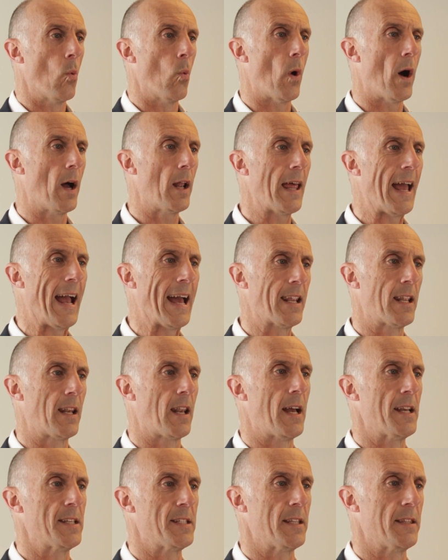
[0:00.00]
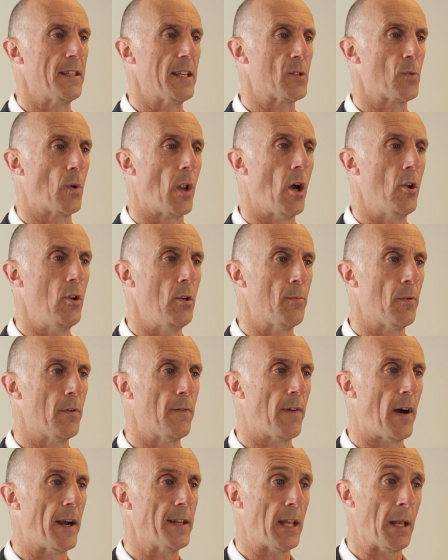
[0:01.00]
While analysing this will only
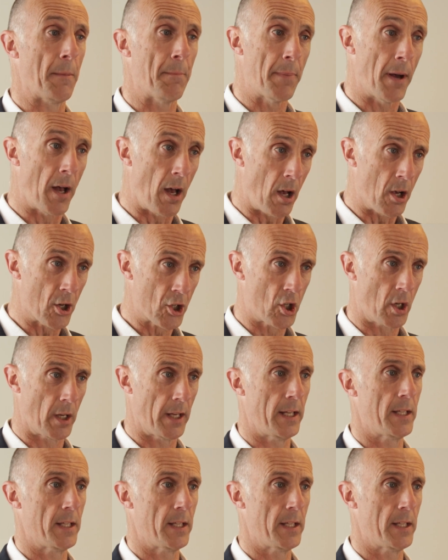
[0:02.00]
provide a partial